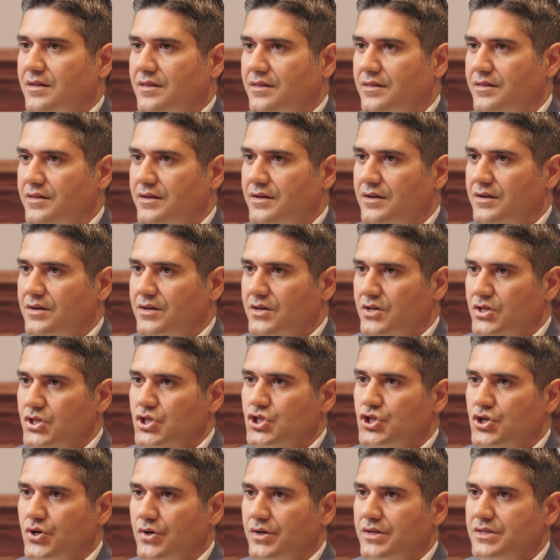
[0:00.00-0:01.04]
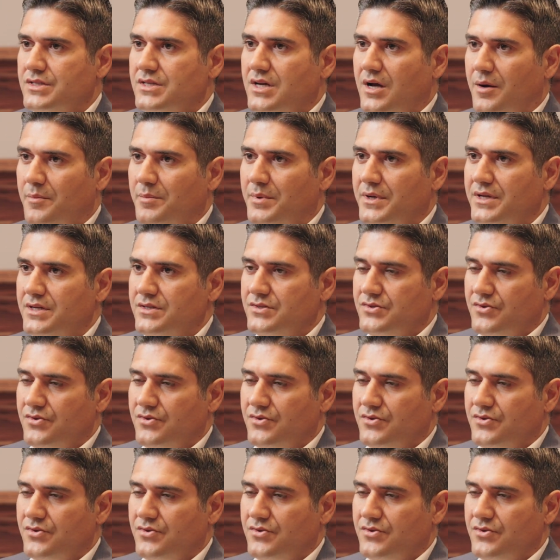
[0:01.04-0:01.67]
the insurance company's